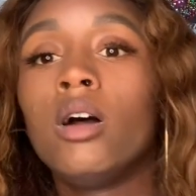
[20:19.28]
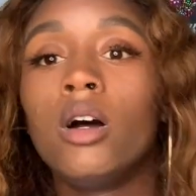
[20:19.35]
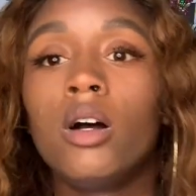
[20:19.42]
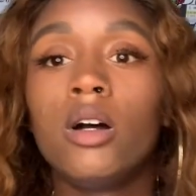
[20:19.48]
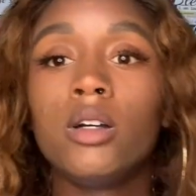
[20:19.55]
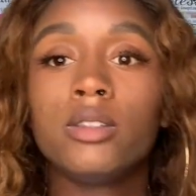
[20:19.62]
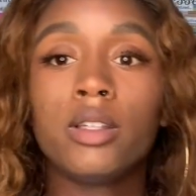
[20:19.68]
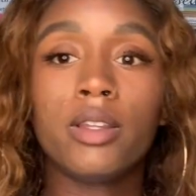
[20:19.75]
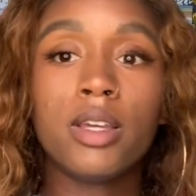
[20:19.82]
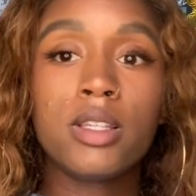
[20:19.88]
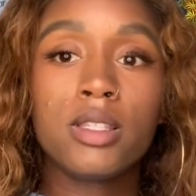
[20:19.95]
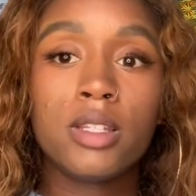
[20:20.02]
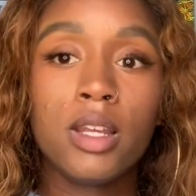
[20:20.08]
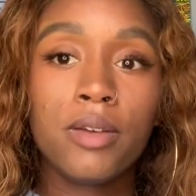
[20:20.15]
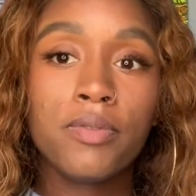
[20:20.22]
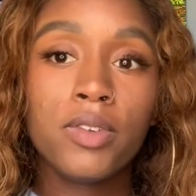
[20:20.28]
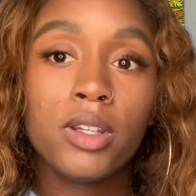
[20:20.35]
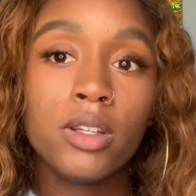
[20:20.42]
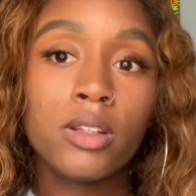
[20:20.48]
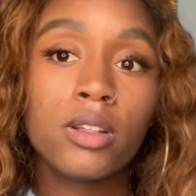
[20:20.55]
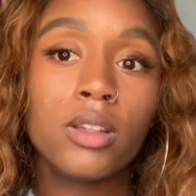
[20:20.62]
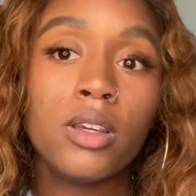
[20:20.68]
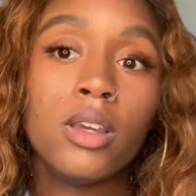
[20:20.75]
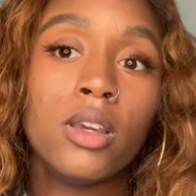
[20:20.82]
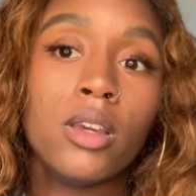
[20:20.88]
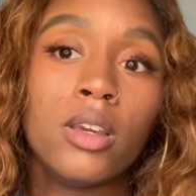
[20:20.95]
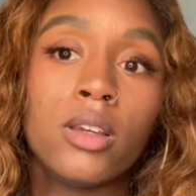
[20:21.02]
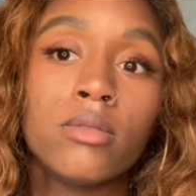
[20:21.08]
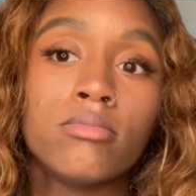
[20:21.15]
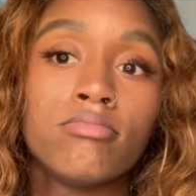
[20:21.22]
Uh, so that's
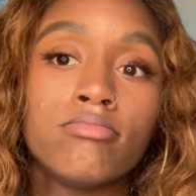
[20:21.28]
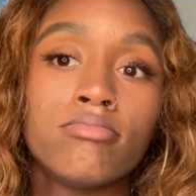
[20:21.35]
definitely